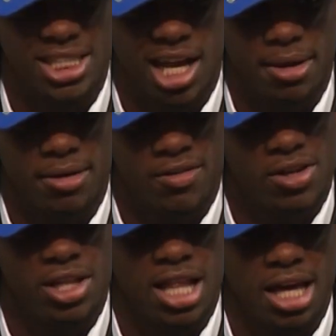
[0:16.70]
exciting,
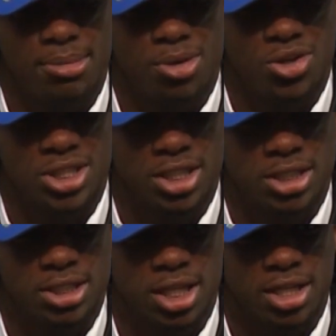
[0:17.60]
really a lot of
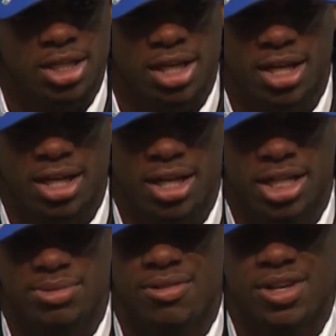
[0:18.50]
emotions.
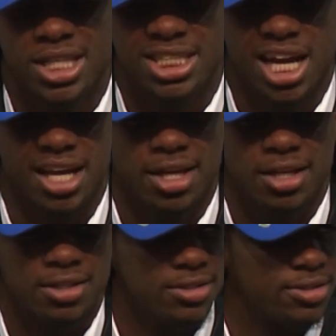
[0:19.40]
It's been really exciting,
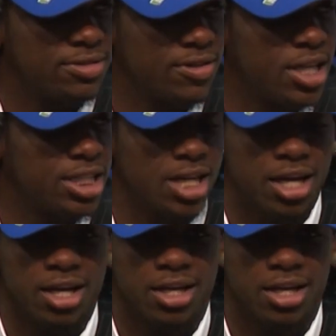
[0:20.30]
really exciting.